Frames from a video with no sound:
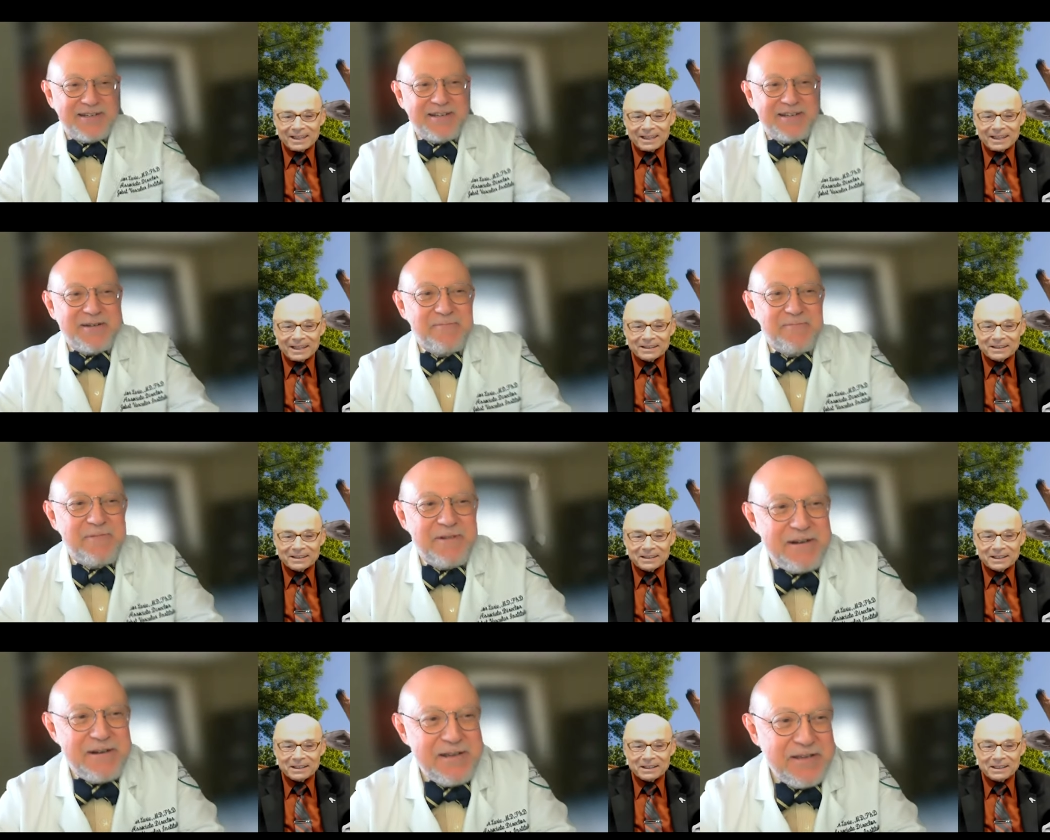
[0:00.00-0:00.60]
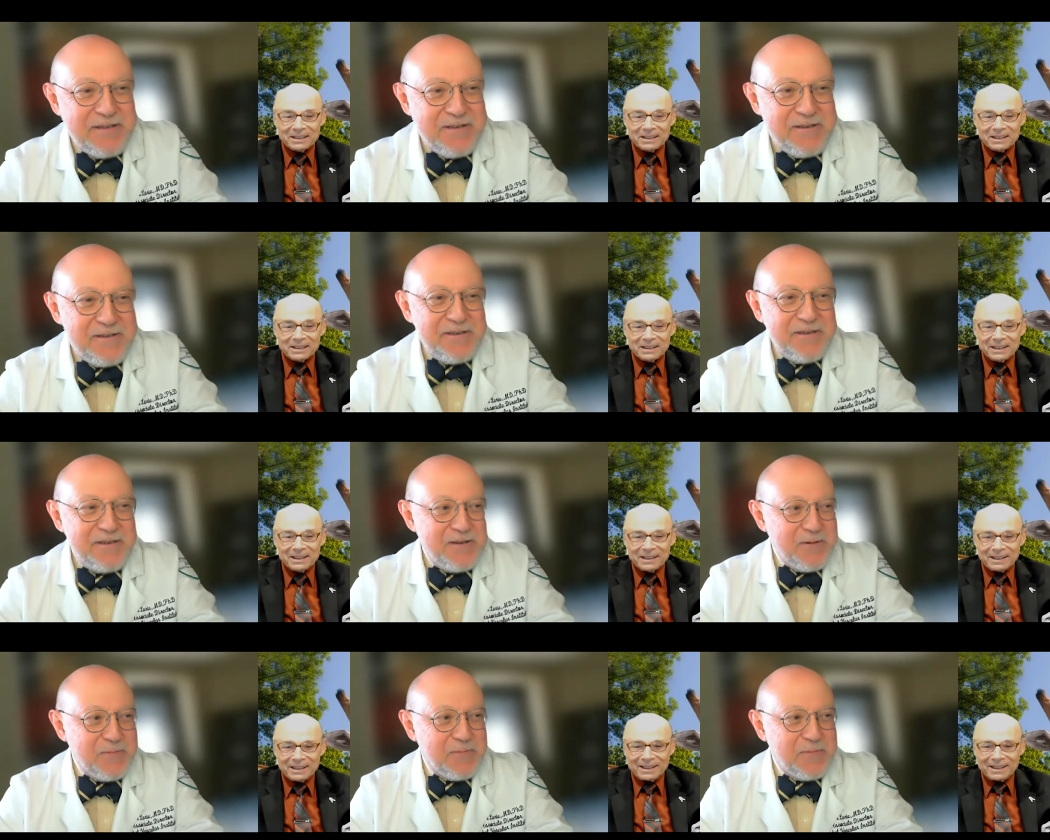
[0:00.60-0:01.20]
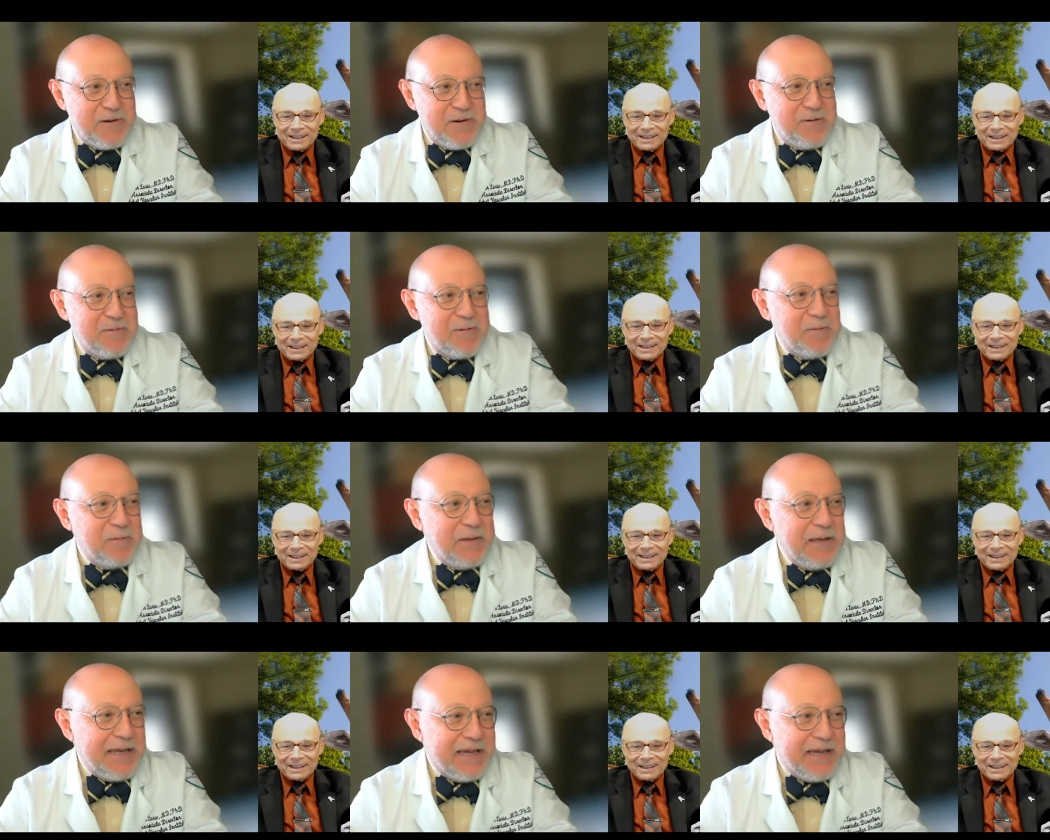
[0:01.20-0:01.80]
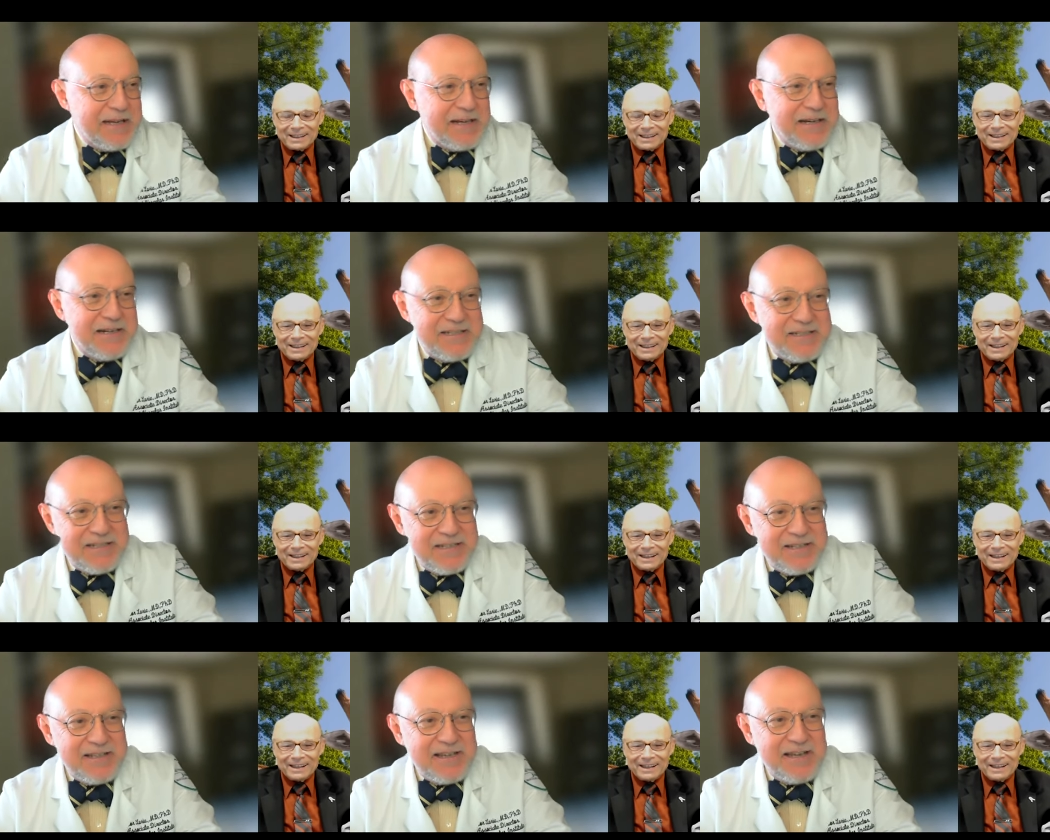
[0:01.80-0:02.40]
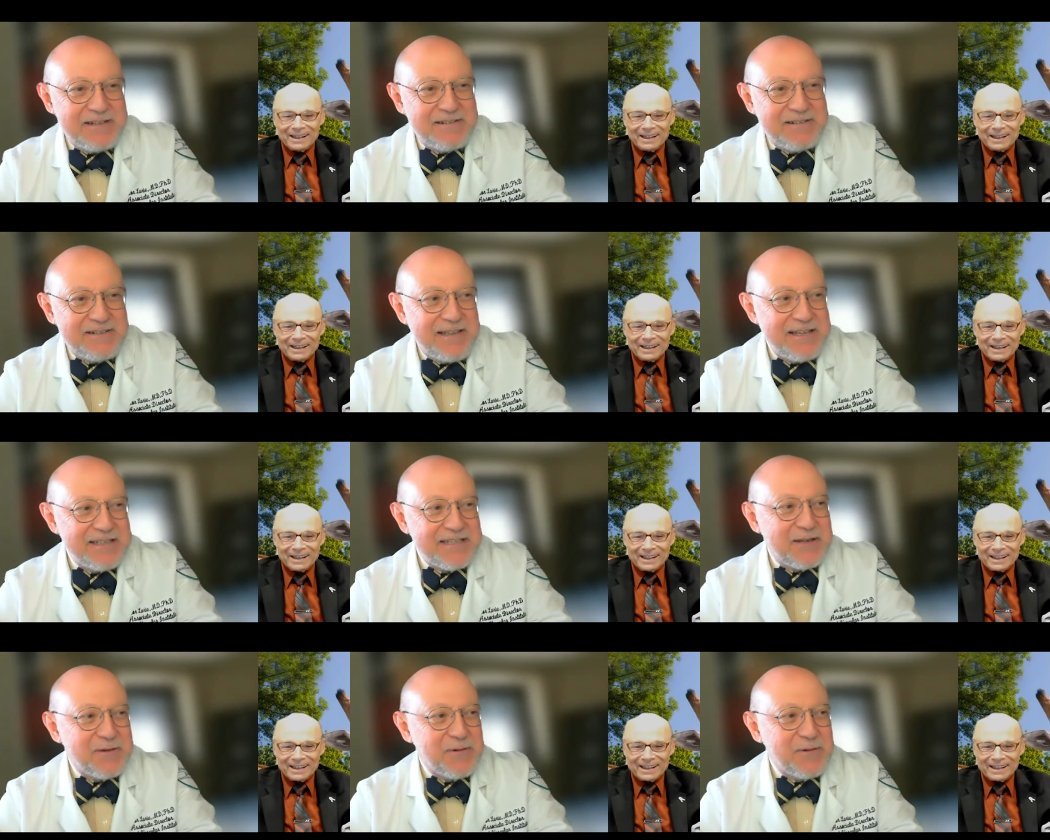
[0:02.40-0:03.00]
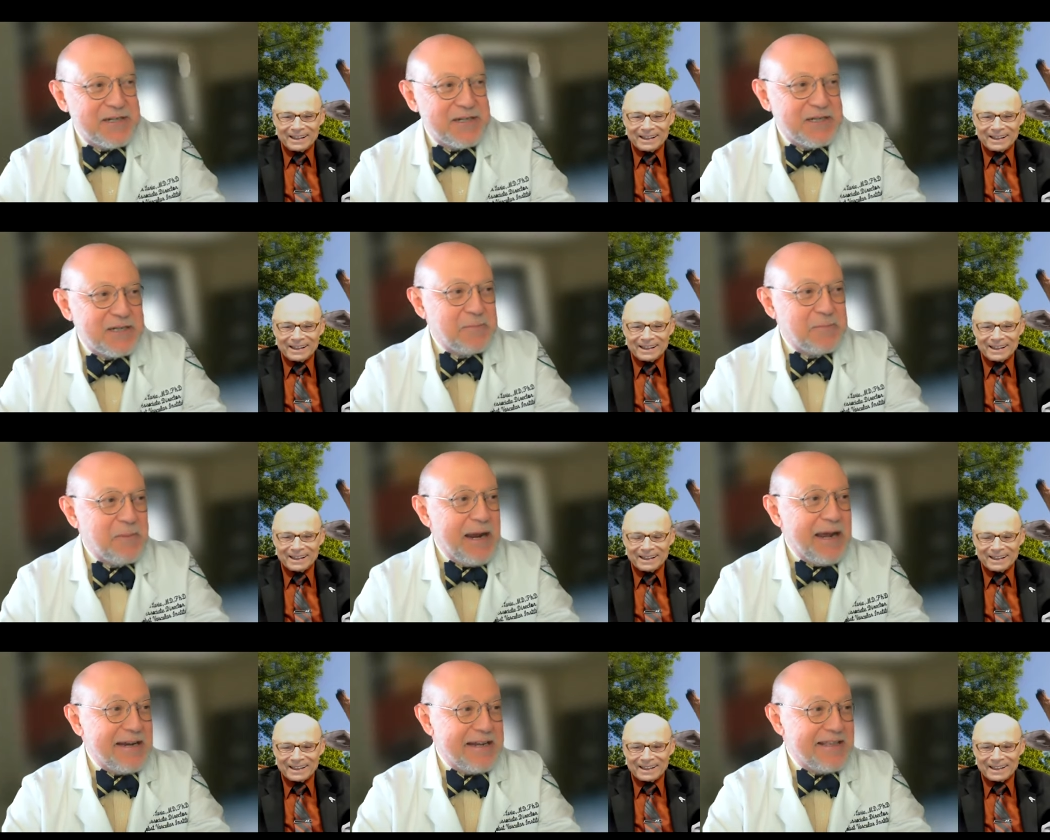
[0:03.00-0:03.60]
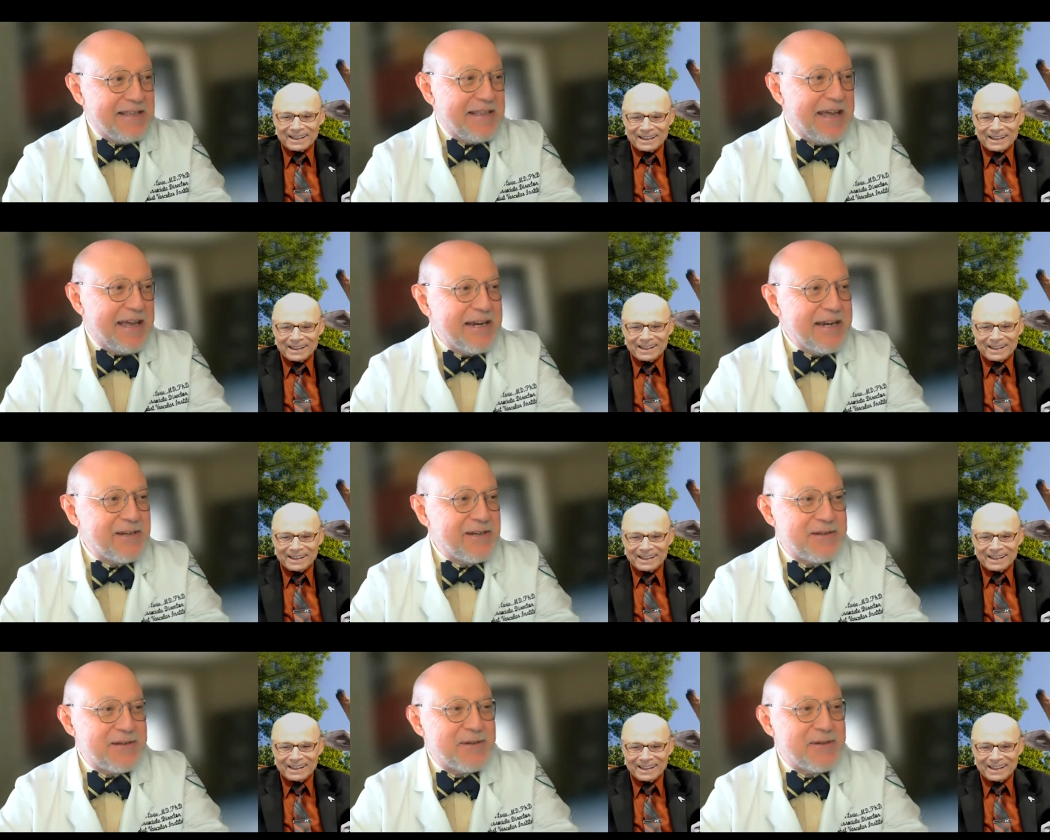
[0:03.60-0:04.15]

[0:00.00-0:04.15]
Speaker 1: Caprini, you probably can answer that last question better than I do,